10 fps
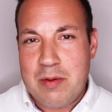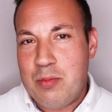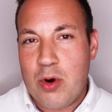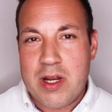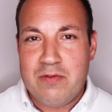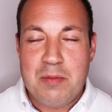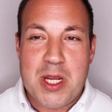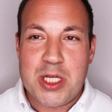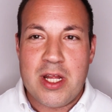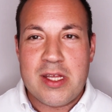important
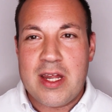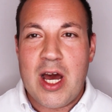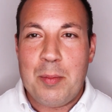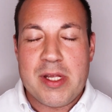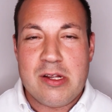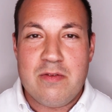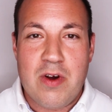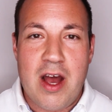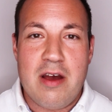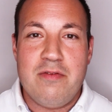information that's going to help us
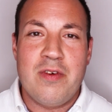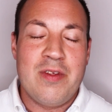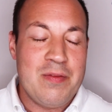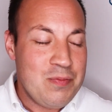survive.